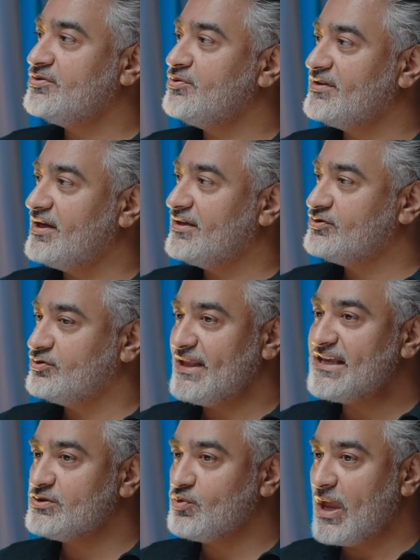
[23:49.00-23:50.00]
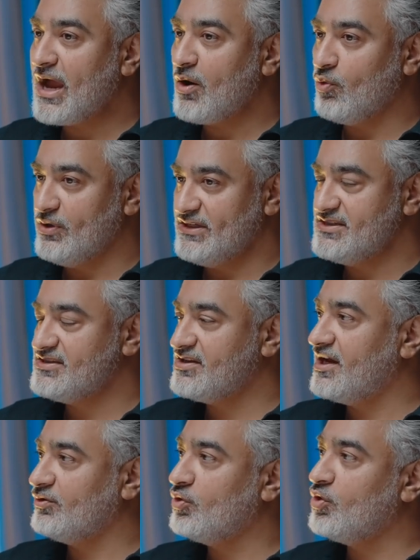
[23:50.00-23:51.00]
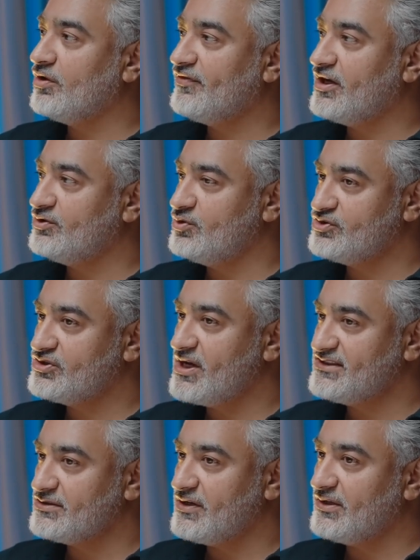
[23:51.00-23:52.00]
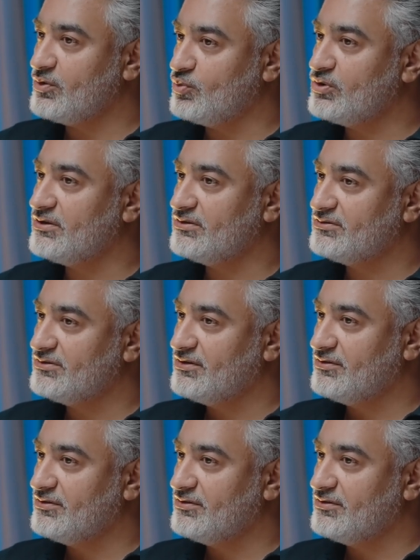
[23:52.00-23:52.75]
do that. So that's how we design all of our new sites around the world.